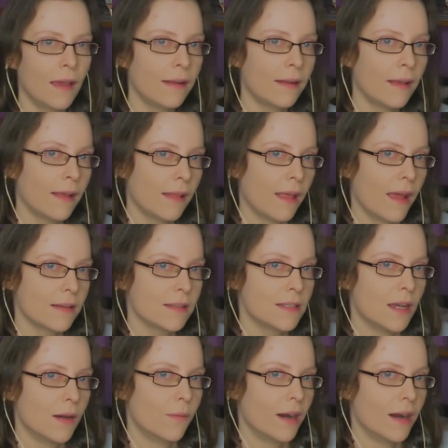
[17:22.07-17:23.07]
and I like
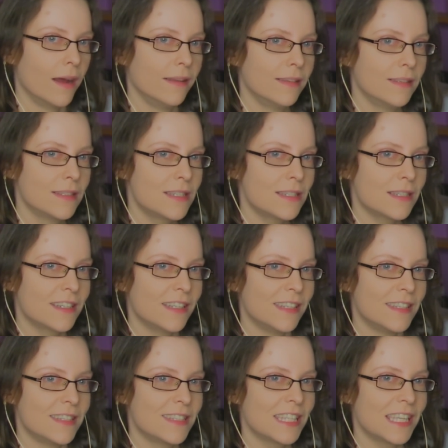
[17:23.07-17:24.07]
to watch
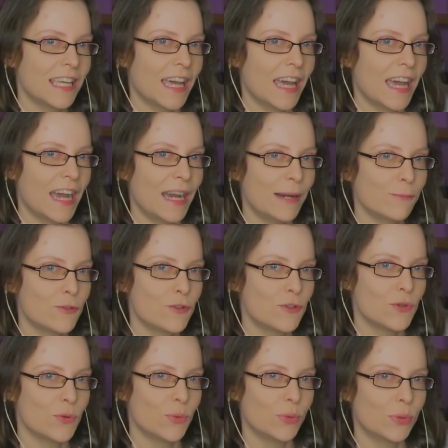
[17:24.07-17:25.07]
because I'm
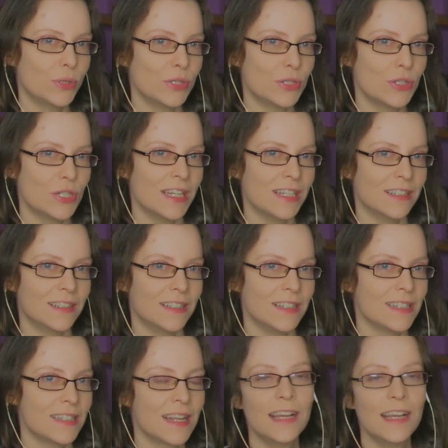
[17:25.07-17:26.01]
sure she does.